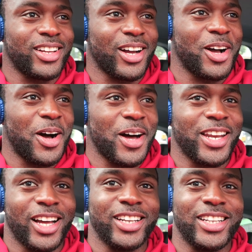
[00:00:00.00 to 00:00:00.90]
like I
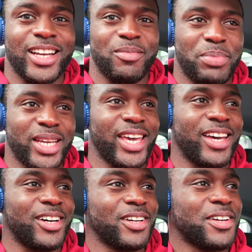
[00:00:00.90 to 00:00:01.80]
need that big
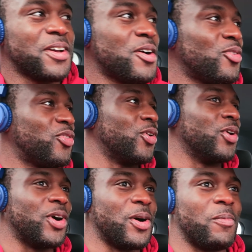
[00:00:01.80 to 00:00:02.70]
hitter
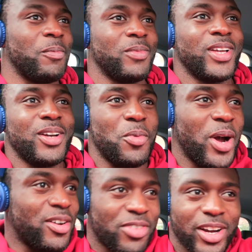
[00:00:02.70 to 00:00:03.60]
for
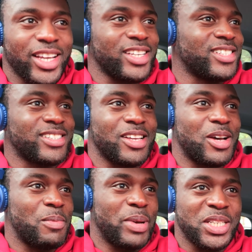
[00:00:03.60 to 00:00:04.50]
whatever it is,
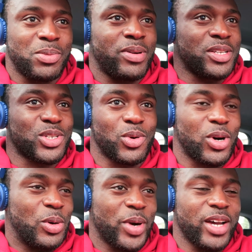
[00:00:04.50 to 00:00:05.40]
bench press,
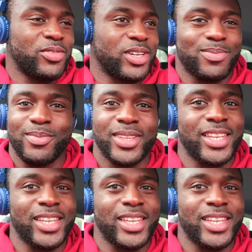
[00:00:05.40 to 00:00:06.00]
squat or whatever,